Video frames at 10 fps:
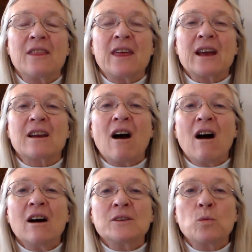that
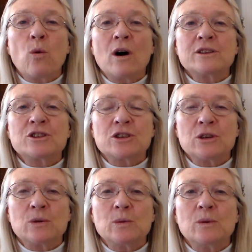God wants
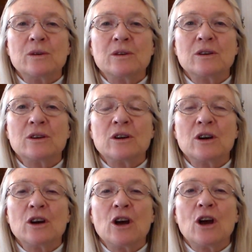you
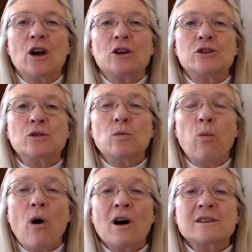to
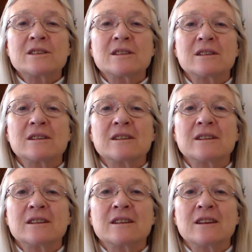want
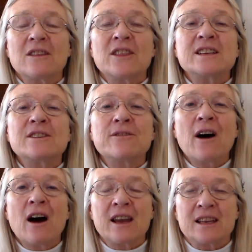the
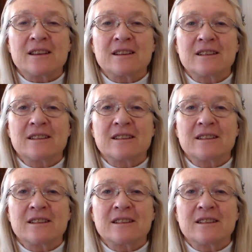divine,